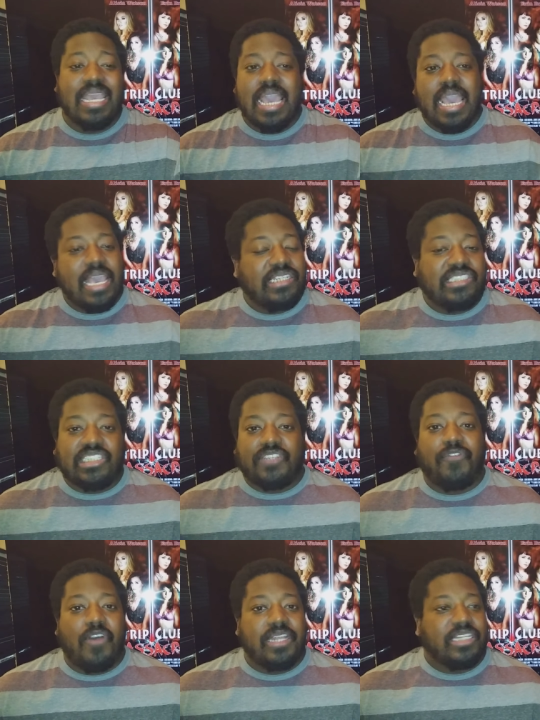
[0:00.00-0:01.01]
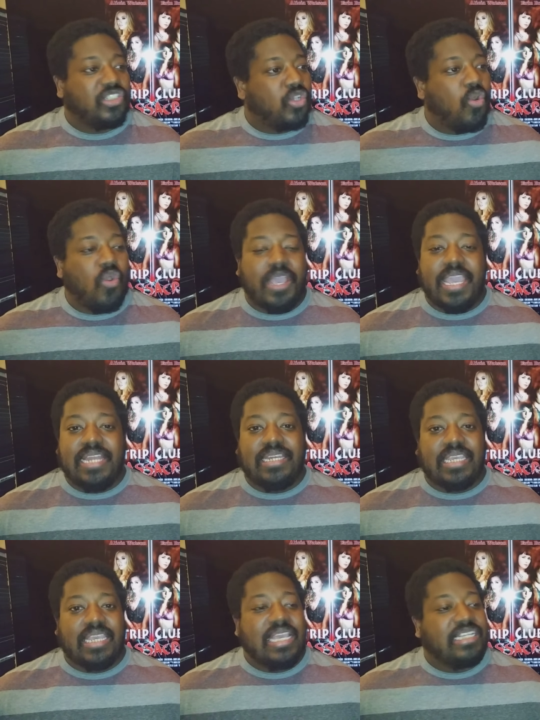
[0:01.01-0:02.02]
It's just fun. It's core
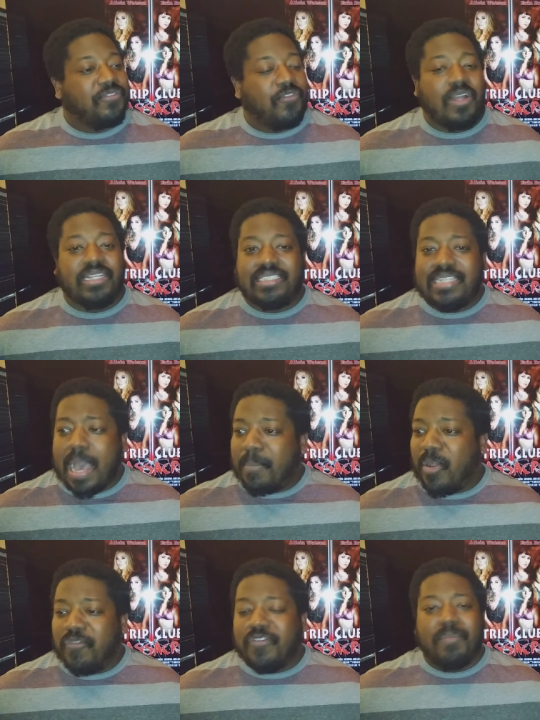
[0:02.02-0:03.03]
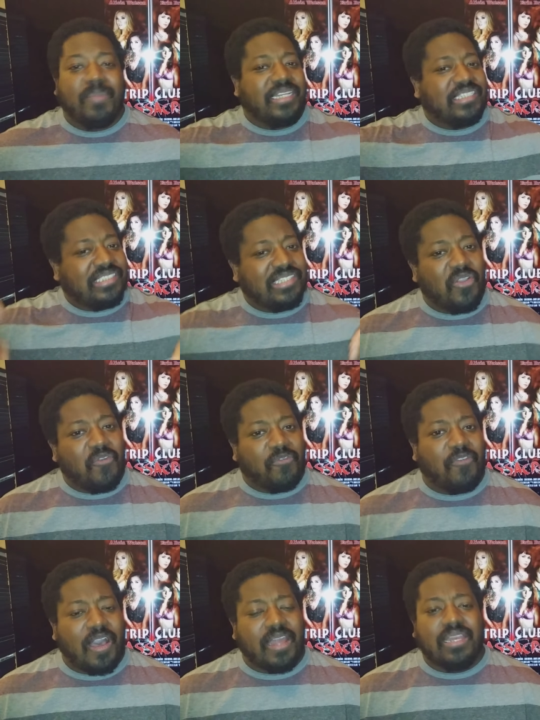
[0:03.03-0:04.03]
indie. It's fun. It's not perfect, but it's still
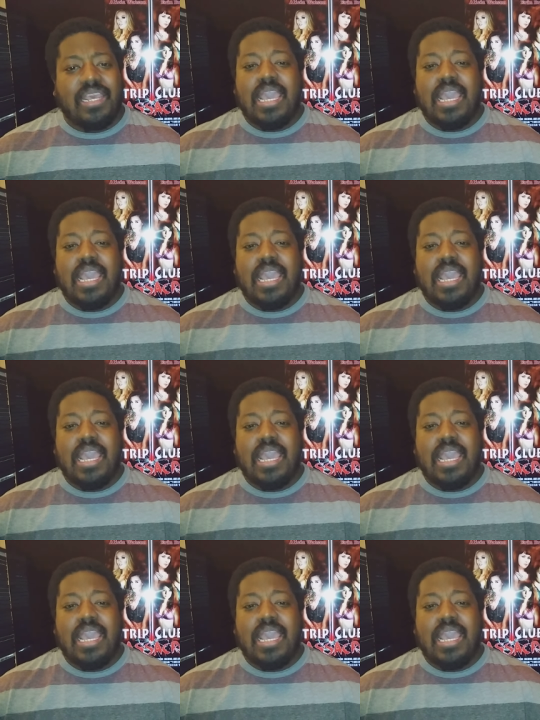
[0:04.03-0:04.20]
fun.